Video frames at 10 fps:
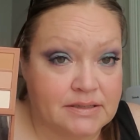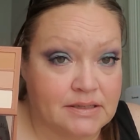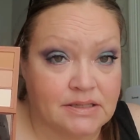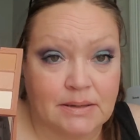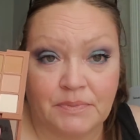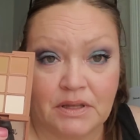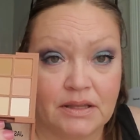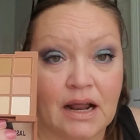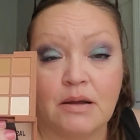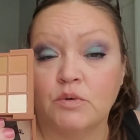is this something
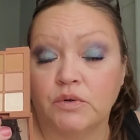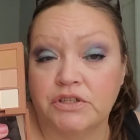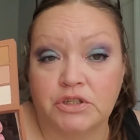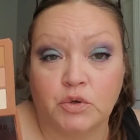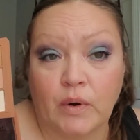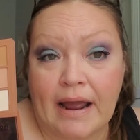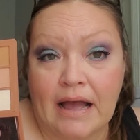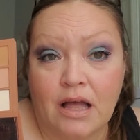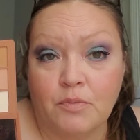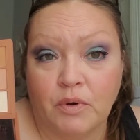that I'm going to grab